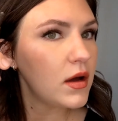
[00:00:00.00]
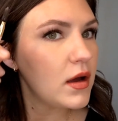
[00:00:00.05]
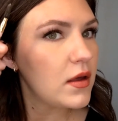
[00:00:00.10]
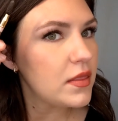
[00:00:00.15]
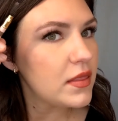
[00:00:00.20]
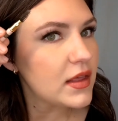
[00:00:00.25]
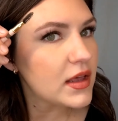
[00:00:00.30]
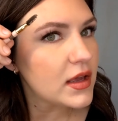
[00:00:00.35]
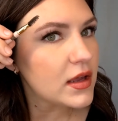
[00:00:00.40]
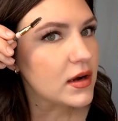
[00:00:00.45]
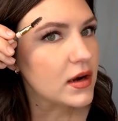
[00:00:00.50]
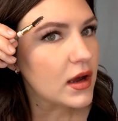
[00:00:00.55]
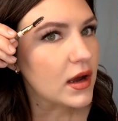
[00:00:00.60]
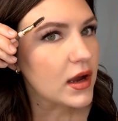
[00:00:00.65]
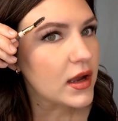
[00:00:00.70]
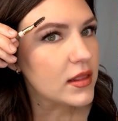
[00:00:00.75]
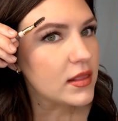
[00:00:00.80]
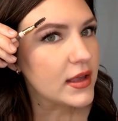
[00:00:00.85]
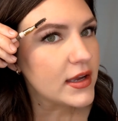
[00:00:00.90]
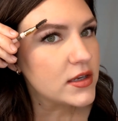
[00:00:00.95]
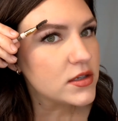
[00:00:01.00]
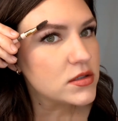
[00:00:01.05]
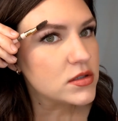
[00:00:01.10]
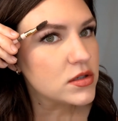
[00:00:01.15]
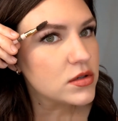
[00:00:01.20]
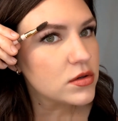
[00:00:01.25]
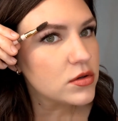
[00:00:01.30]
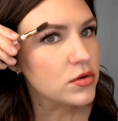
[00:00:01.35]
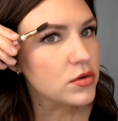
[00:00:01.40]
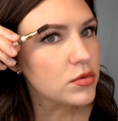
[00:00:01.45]
And then I like
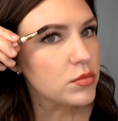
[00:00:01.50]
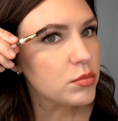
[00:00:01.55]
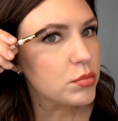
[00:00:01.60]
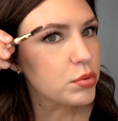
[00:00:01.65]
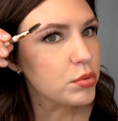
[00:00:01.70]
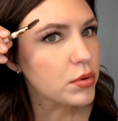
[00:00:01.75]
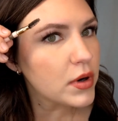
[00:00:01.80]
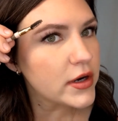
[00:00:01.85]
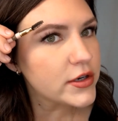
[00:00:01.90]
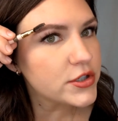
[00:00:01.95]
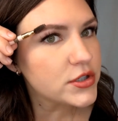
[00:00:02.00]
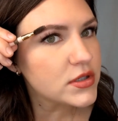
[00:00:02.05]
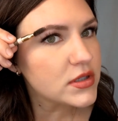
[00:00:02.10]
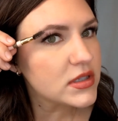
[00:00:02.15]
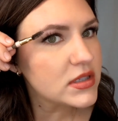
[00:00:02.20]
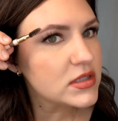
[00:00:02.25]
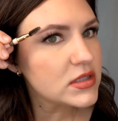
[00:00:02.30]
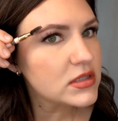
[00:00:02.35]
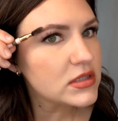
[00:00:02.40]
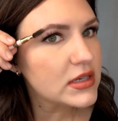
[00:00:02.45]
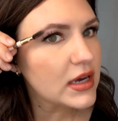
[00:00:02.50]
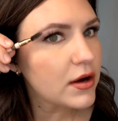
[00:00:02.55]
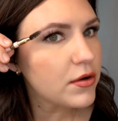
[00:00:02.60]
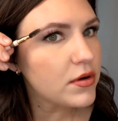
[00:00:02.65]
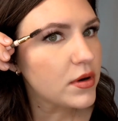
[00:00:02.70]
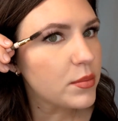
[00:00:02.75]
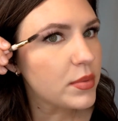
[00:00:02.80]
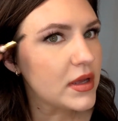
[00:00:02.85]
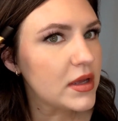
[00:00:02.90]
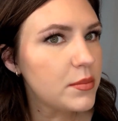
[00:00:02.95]
to brush this
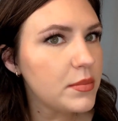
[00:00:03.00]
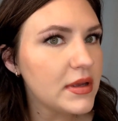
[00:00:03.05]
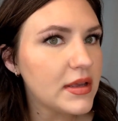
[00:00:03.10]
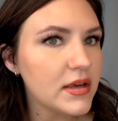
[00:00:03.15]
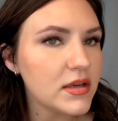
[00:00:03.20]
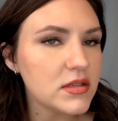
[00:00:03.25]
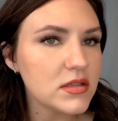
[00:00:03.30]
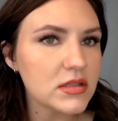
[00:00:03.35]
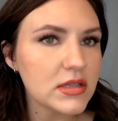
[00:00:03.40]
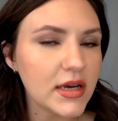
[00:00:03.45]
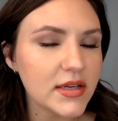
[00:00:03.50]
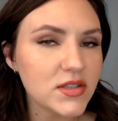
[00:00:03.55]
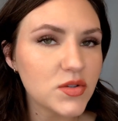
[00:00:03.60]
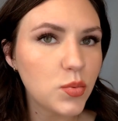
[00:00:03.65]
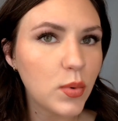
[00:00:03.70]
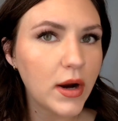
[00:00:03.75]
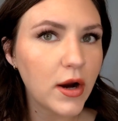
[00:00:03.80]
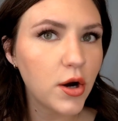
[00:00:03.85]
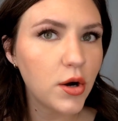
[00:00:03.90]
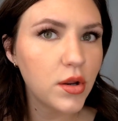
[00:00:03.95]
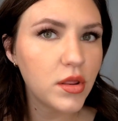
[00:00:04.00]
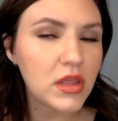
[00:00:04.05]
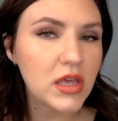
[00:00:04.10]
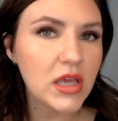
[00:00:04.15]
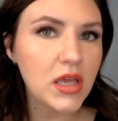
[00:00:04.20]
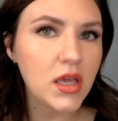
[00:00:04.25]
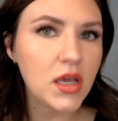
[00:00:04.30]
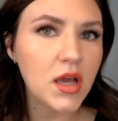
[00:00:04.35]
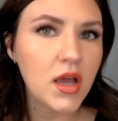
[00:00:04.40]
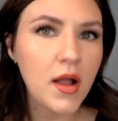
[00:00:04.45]
down a bit because that's where
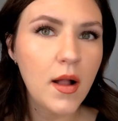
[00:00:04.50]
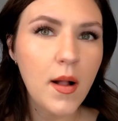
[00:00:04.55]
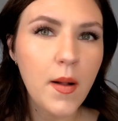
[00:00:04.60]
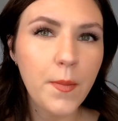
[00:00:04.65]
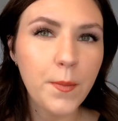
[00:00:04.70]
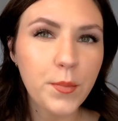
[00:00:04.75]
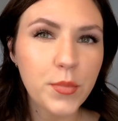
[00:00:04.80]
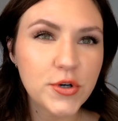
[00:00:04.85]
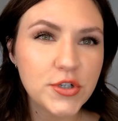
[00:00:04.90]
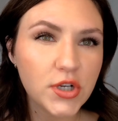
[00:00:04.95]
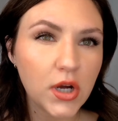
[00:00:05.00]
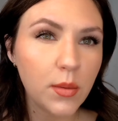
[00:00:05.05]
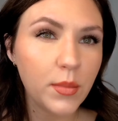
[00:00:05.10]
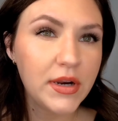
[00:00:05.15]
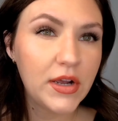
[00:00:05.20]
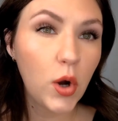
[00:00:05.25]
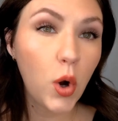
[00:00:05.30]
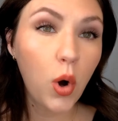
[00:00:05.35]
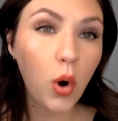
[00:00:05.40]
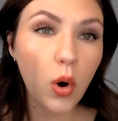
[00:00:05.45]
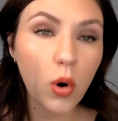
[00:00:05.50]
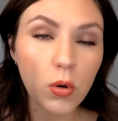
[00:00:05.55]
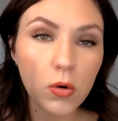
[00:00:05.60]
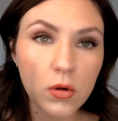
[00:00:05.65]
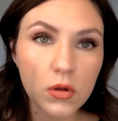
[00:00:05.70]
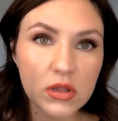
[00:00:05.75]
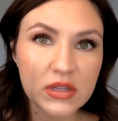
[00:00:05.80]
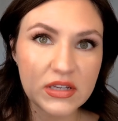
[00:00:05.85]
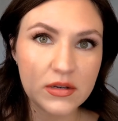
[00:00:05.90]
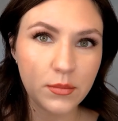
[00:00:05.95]
the predominant
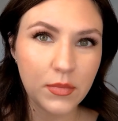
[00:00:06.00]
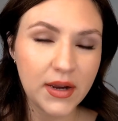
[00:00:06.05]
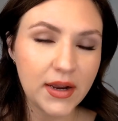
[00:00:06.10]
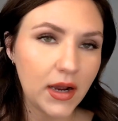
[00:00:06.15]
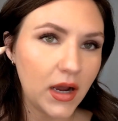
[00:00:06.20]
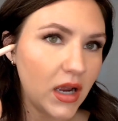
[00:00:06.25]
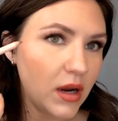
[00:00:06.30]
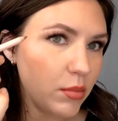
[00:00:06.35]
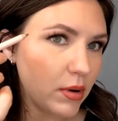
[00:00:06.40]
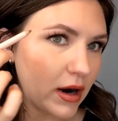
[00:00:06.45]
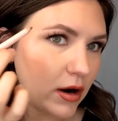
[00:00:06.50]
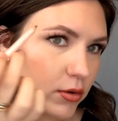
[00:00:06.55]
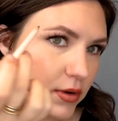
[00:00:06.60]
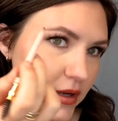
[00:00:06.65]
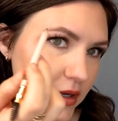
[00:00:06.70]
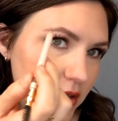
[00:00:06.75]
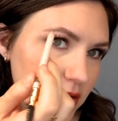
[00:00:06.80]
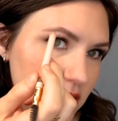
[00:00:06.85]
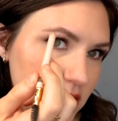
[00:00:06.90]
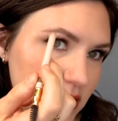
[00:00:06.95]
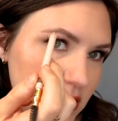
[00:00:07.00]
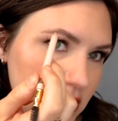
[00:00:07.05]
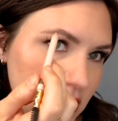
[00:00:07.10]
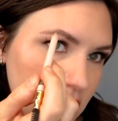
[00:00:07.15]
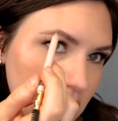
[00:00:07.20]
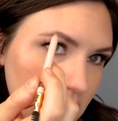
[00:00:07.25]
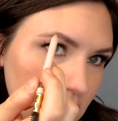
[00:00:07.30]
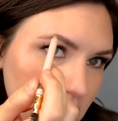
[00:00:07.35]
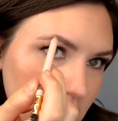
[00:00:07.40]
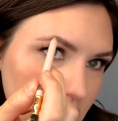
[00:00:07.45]
hole in my eyebrow is.
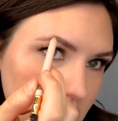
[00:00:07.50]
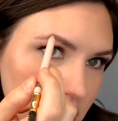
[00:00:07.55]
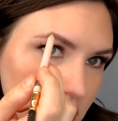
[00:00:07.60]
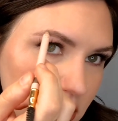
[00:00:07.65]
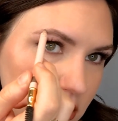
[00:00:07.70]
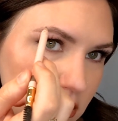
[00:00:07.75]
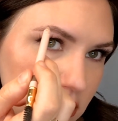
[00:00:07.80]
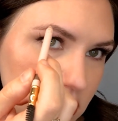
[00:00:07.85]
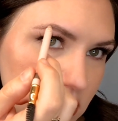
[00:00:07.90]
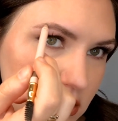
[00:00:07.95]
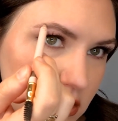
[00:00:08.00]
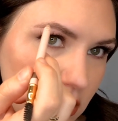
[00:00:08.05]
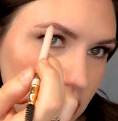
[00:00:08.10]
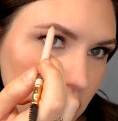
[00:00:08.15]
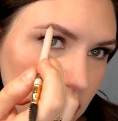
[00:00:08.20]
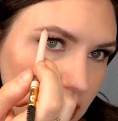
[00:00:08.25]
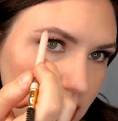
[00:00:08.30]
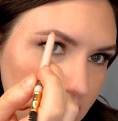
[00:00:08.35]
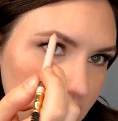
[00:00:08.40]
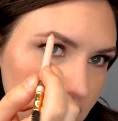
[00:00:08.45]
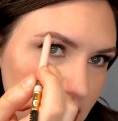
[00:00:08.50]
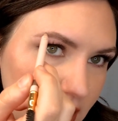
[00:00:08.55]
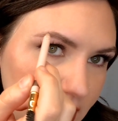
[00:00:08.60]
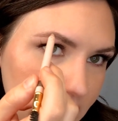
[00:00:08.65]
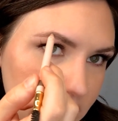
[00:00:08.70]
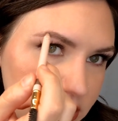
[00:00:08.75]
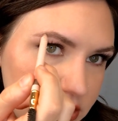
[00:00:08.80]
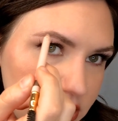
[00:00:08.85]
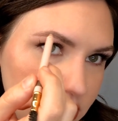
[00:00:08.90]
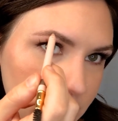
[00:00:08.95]
So I
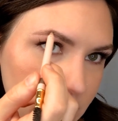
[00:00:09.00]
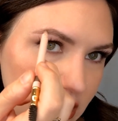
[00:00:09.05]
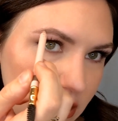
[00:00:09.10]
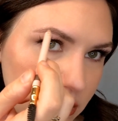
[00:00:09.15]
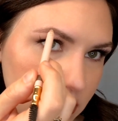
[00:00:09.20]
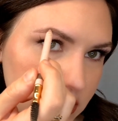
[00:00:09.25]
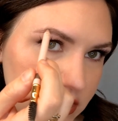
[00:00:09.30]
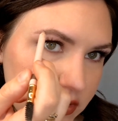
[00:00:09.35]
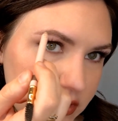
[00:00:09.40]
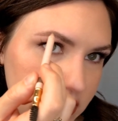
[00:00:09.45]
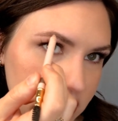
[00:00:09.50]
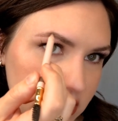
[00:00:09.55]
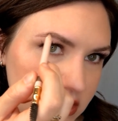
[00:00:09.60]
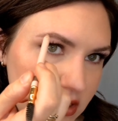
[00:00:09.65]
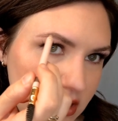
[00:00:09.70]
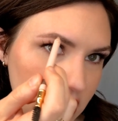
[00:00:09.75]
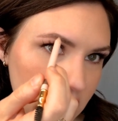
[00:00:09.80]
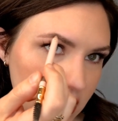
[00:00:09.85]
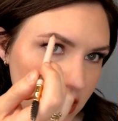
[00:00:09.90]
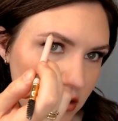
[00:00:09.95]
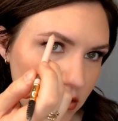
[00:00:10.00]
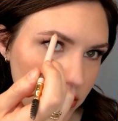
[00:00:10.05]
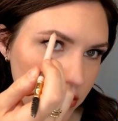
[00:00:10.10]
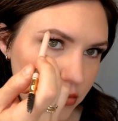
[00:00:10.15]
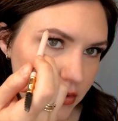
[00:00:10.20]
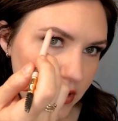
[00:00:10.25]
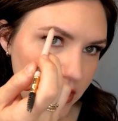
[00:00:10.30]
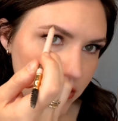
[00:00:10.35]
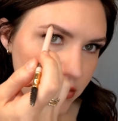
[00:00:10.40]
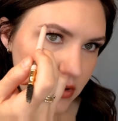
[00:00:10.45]
like to be able to see
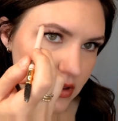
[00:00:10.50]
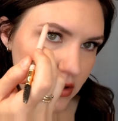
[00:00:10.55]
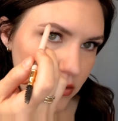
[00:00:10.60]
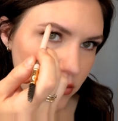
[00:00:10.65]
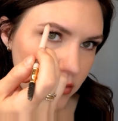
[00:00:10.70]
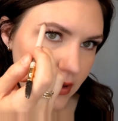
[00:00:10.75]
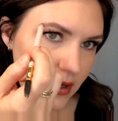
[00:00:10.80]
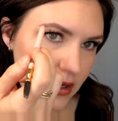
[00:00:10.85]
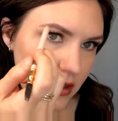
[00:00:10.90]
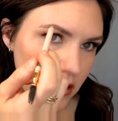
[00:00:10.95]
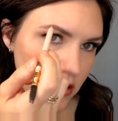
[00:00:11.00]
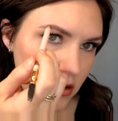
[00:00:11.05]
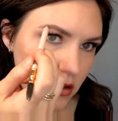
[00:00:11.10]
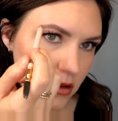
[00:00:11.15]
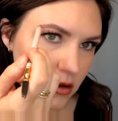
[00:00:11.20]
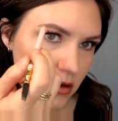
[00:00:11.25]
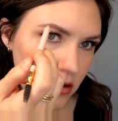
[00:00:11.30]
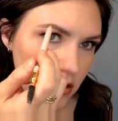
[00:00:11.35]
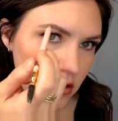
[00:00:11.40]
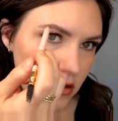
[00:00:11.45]
really, really well